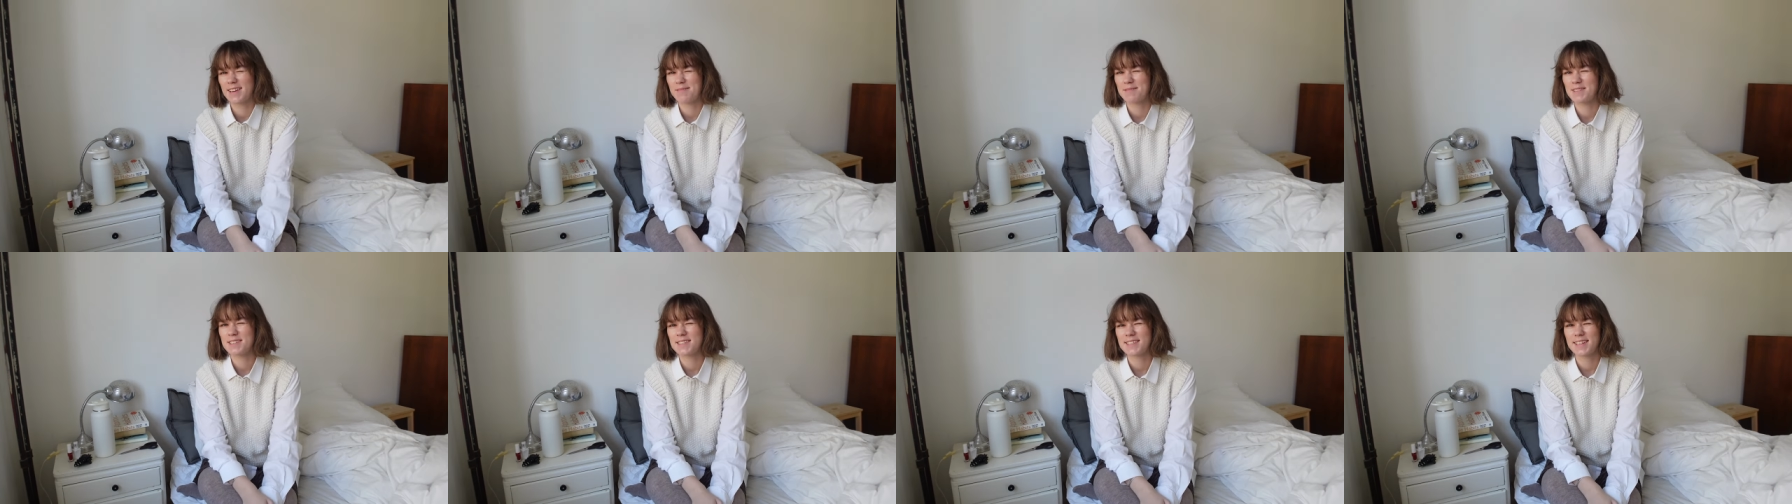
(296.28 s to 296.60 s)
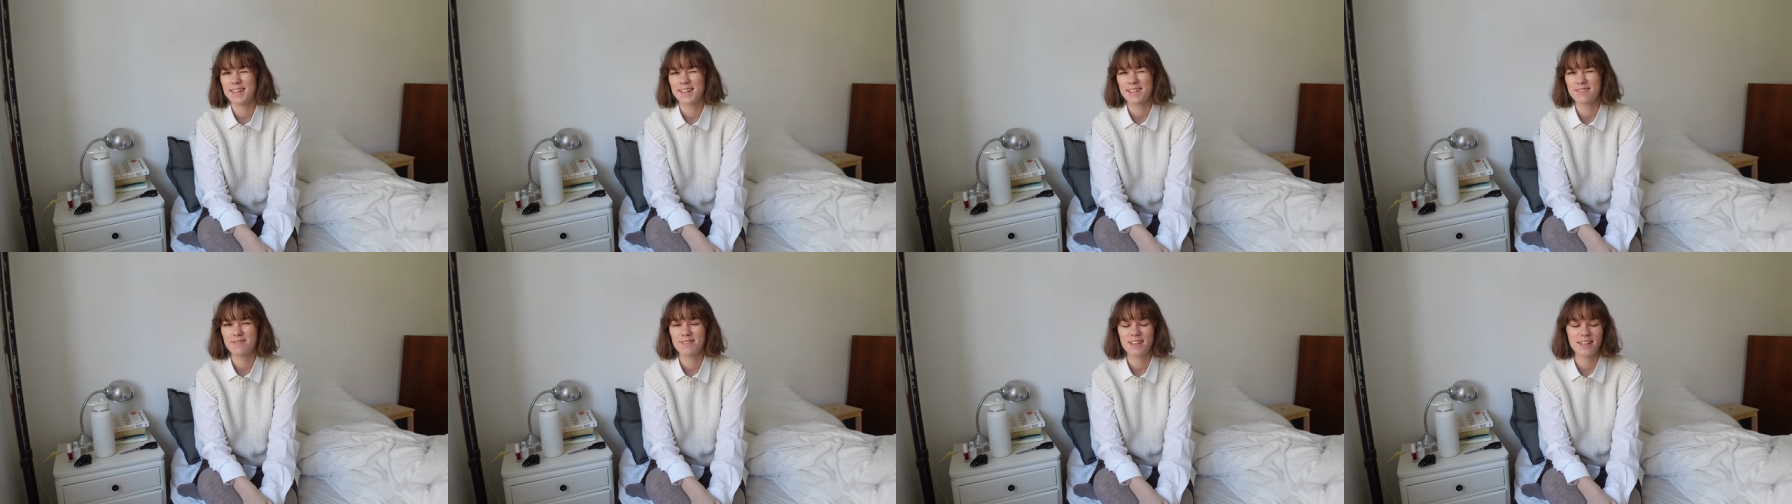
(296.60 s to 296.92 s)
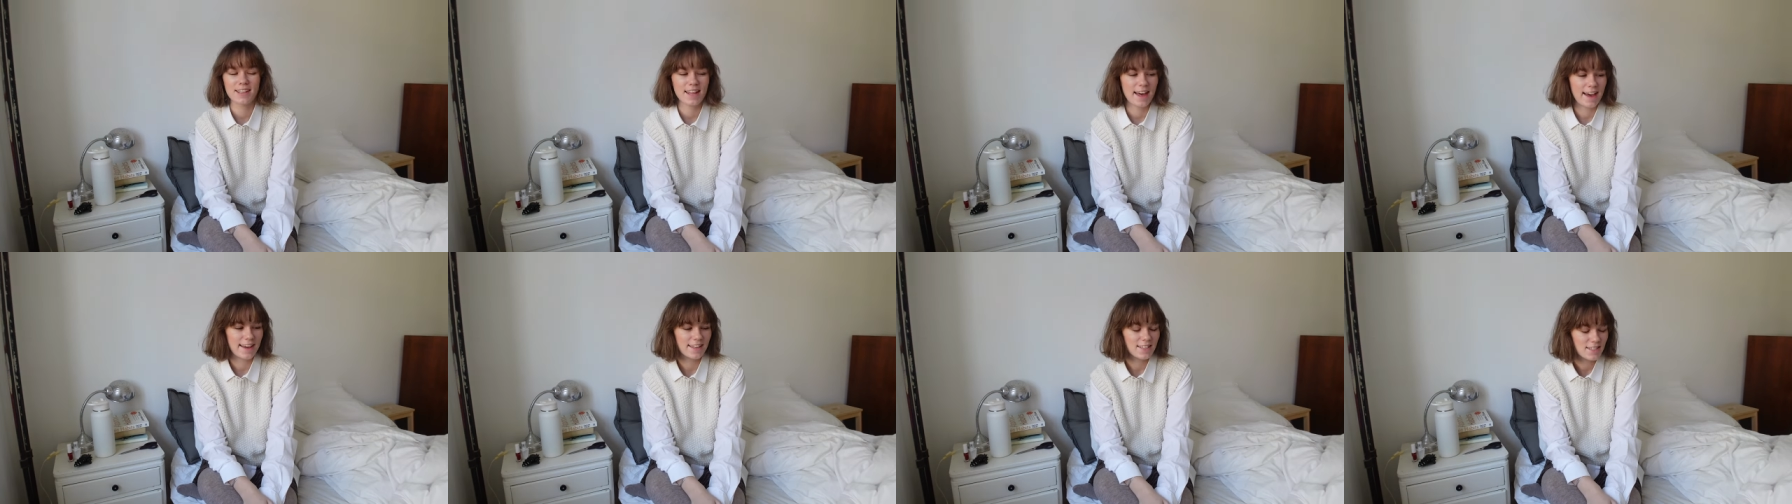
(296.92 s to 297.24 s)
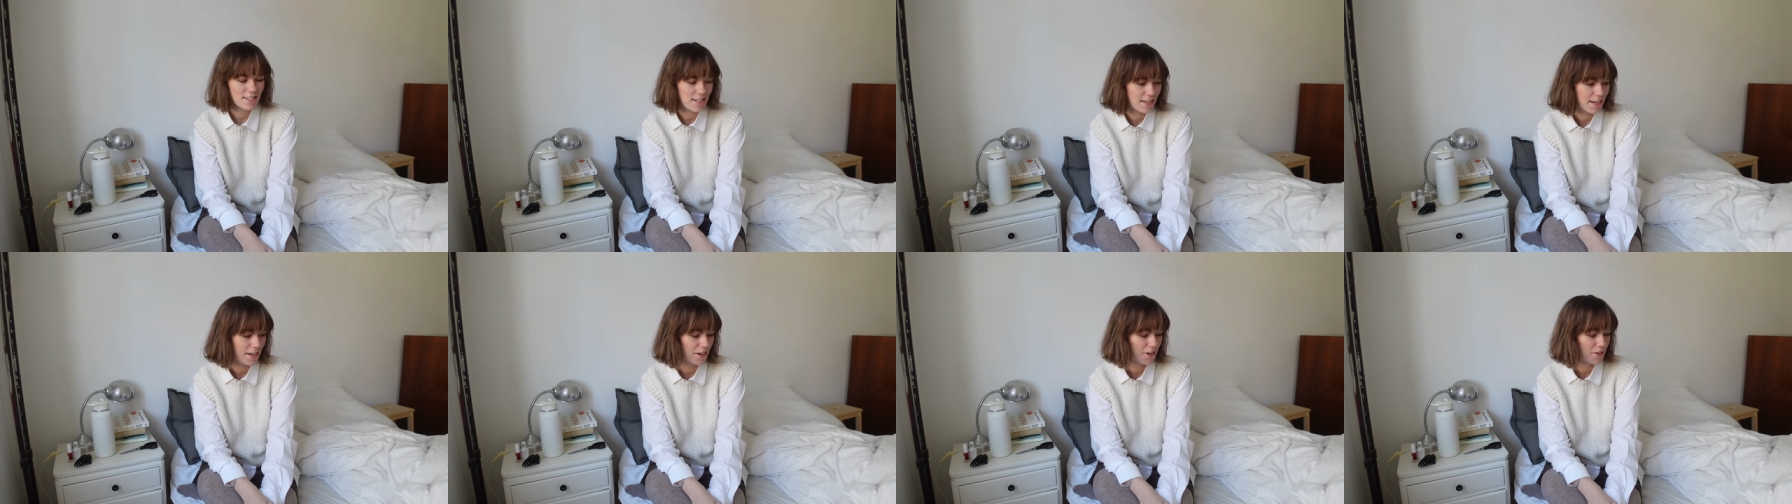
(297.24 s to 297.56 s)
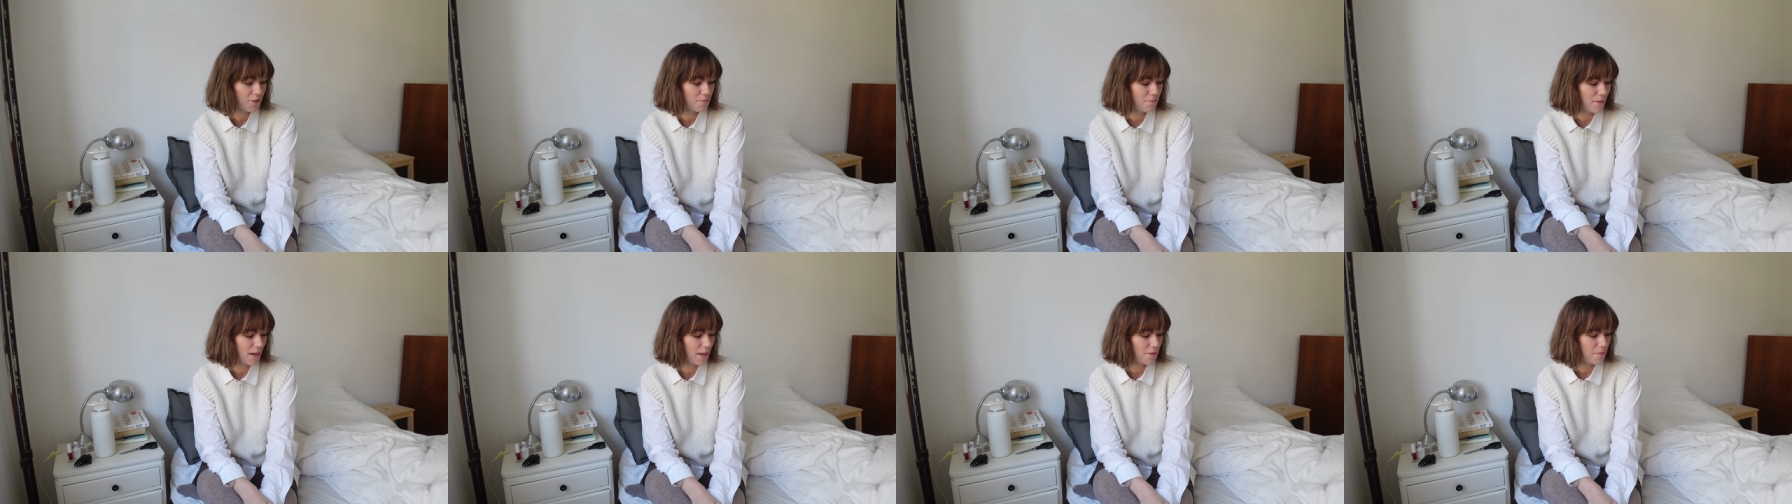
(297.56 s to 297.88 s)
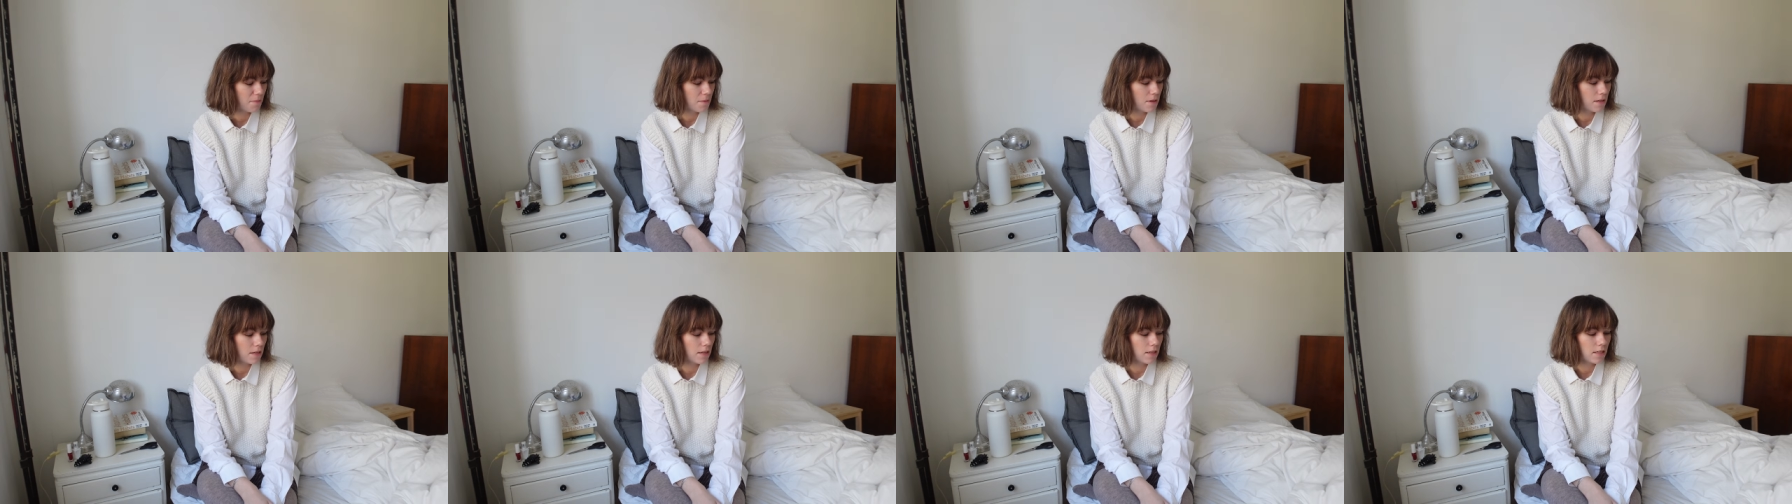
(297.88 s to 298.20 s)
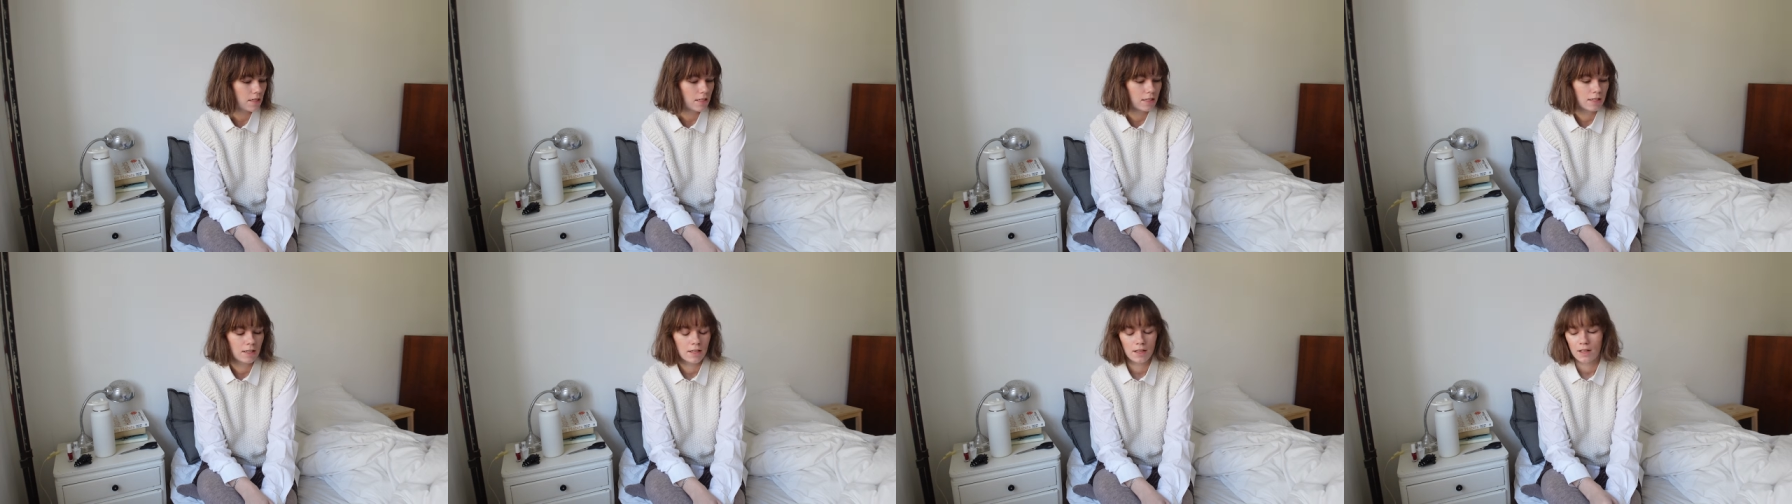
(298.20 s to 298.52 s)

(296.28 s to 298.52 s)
I'm just gonna relax here, maybe